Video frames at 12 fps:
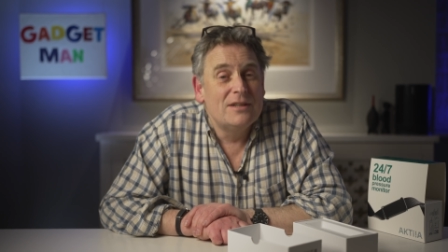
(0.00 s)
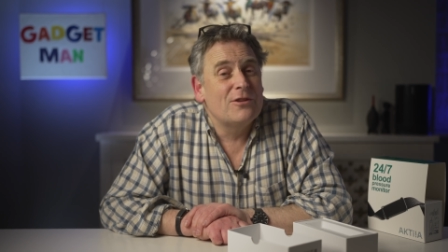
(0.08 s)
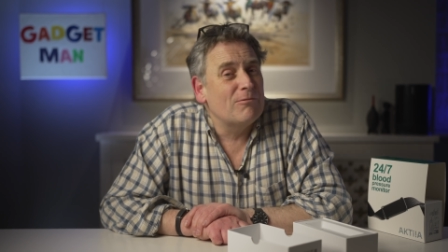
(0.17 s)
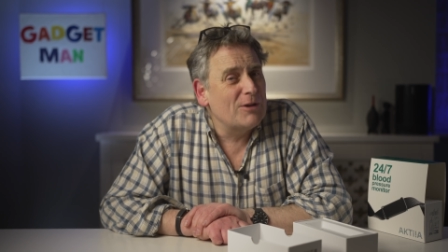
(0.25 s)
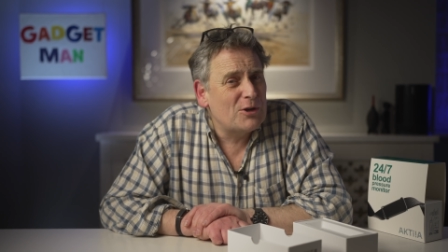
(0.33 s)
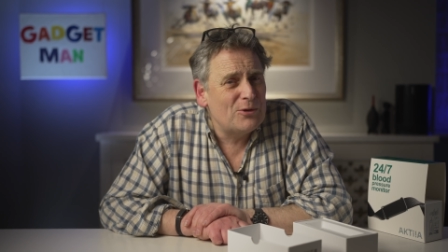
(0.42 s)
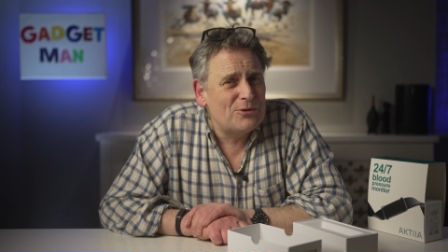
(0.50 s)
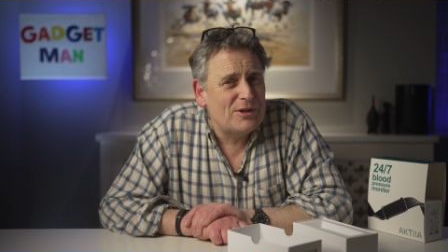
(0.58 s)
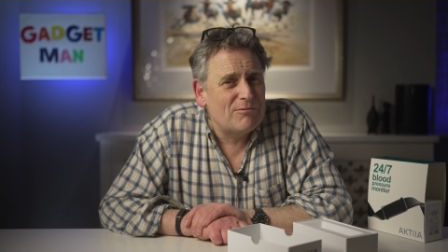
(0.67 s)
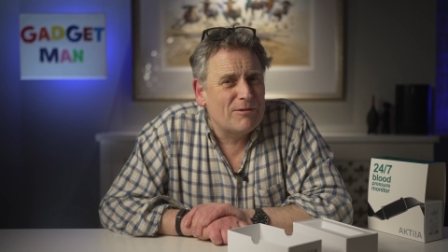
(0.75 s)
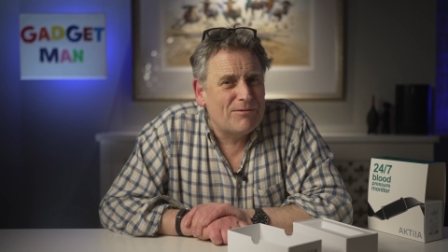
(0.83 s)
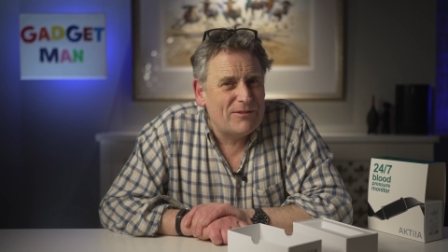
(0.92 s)
The
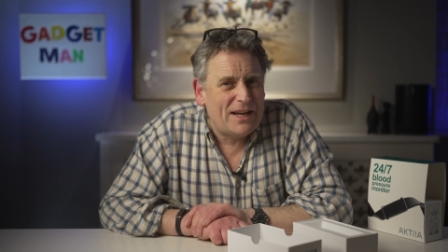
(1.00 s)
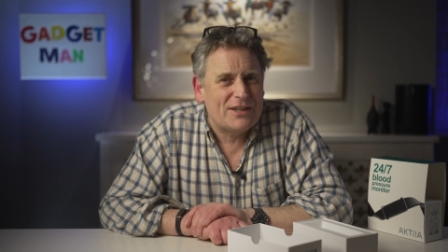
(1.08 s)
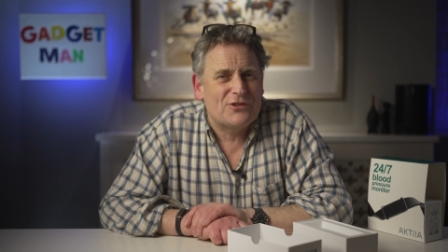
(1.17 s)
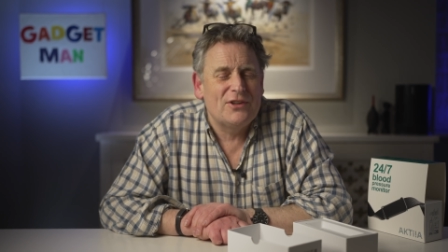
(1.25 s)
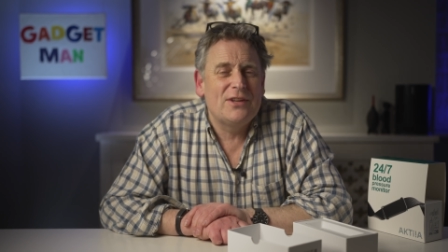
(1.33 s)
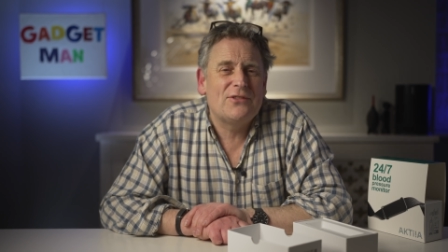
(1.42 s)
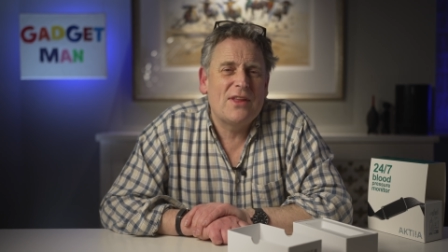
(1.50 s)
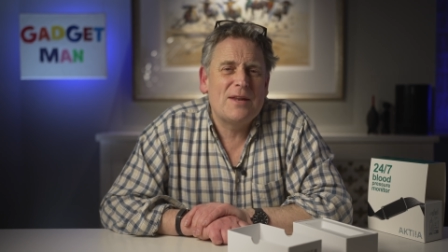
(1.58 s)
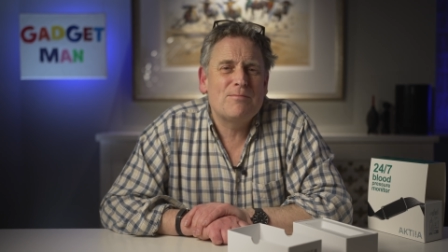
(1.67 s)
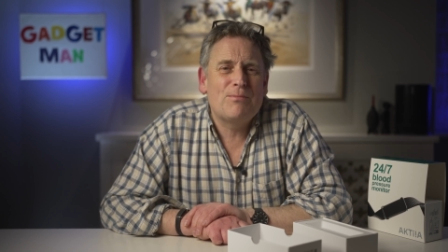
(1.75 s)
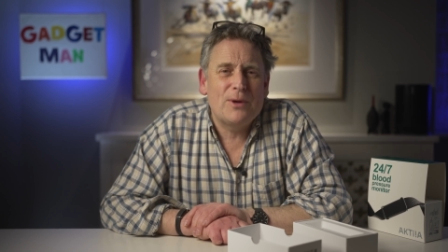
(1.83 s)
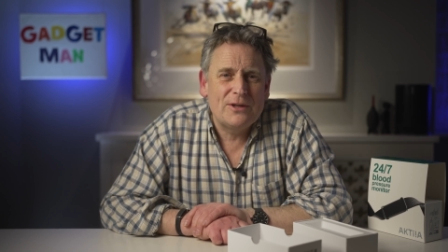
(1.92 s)
recorded reflection is
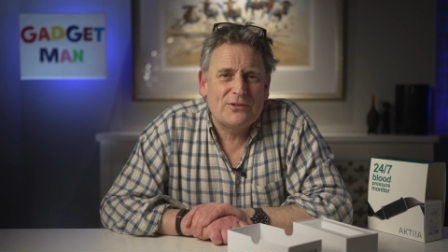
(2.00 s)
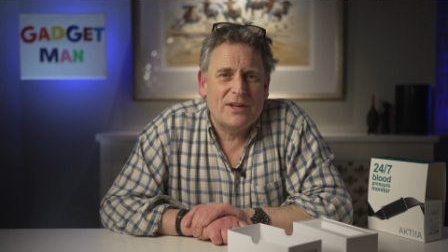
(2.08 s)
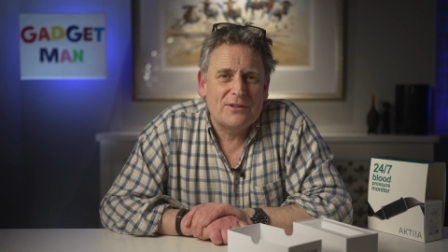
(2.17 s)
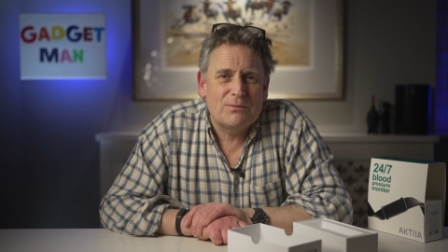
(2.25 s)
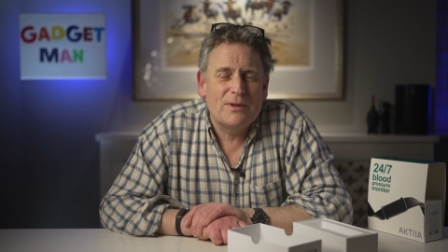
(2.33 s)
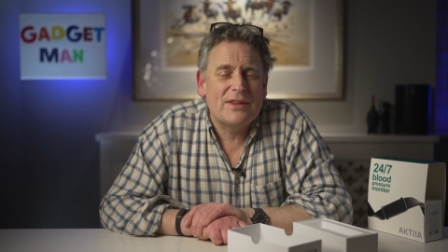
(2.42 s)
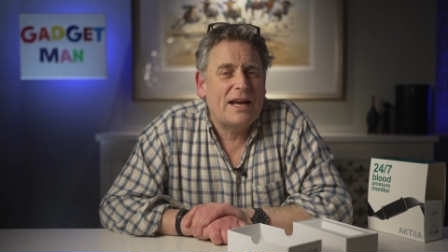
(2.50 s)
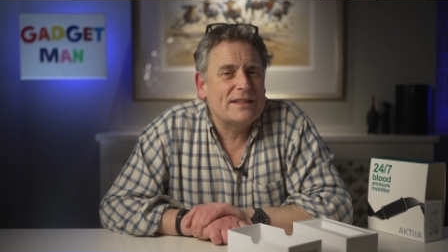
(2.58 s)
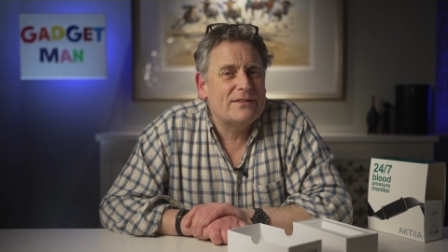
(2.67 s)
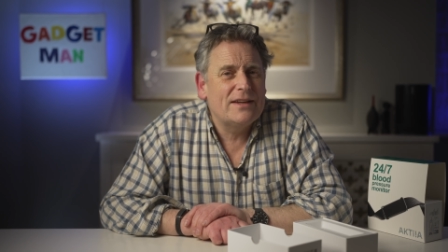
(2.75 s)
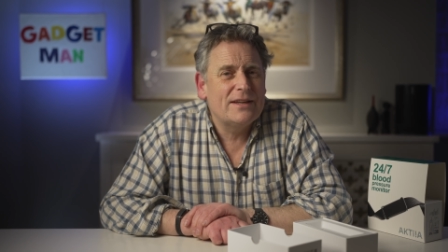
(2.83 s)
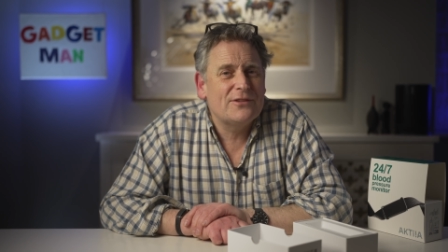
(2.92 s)
then processed with
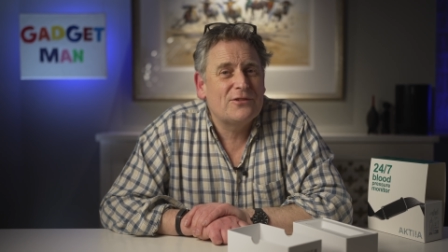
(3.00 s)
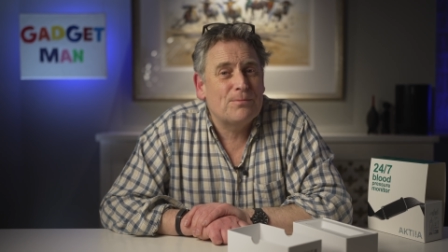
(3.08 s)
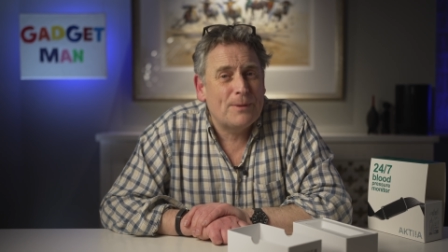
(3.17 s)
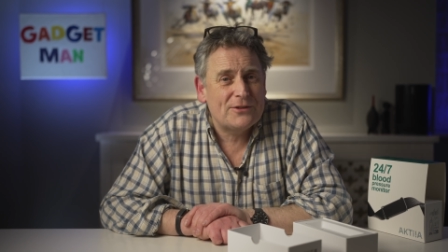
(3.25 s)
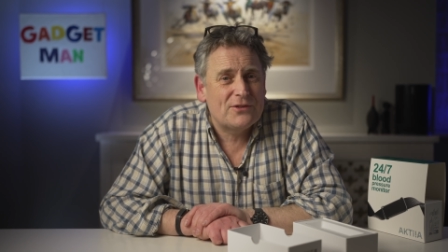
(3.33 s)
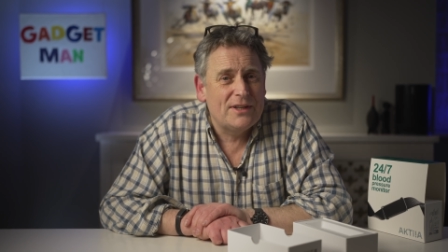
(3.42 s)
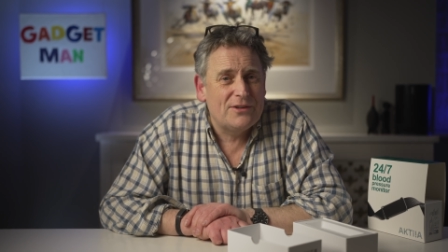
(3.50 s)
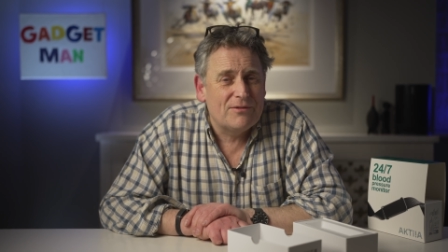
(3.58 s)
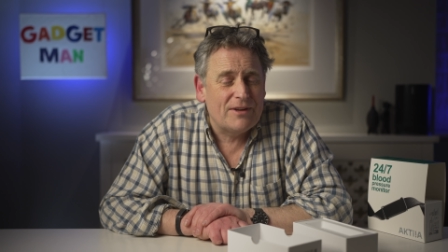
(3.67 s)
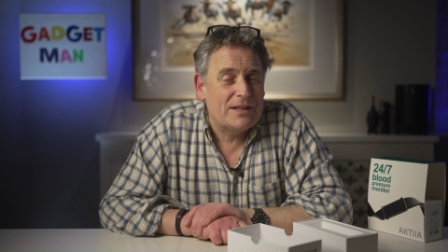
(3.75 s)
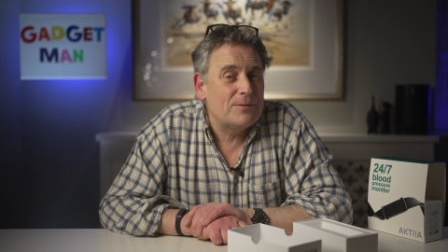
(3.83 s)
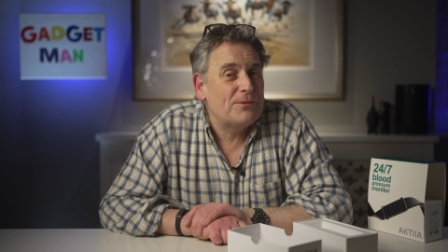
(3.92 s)
Aktiia's specially
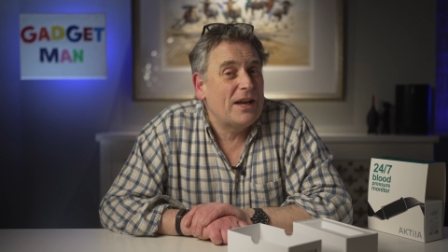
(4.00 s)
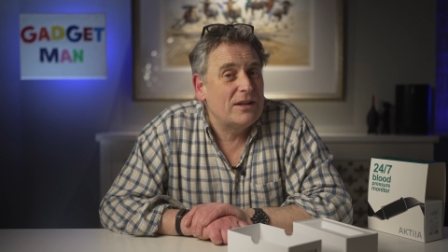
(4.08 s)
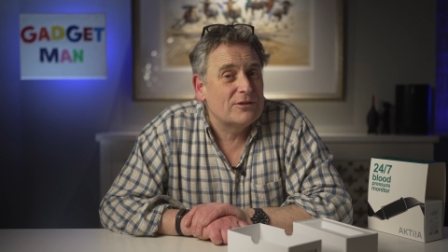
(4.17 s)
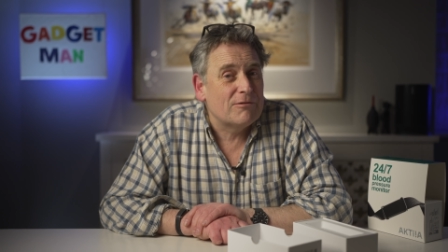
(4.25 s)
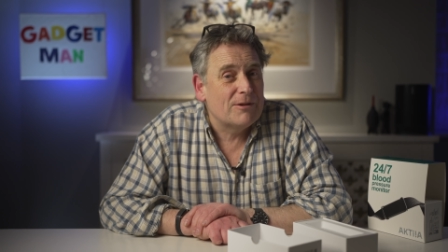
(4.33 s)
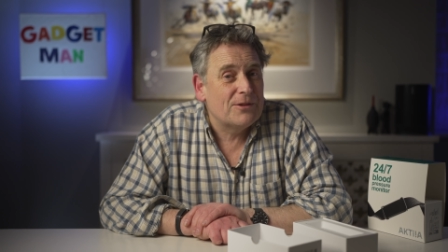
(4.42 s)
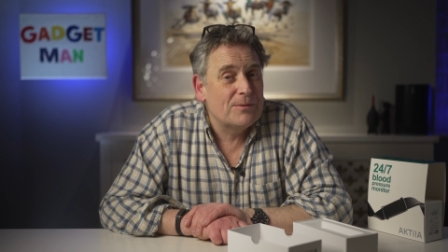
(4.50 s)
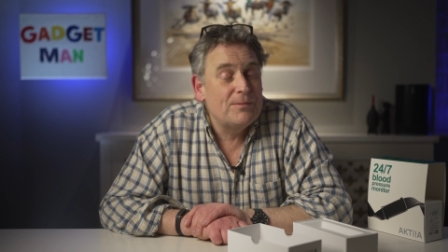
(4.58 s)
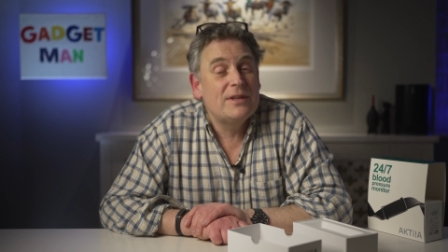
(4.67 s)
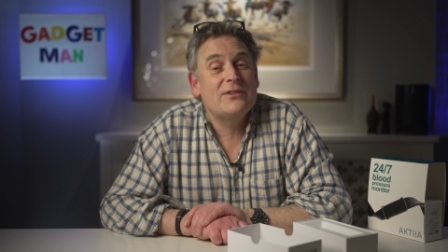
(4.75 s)
developed algorithm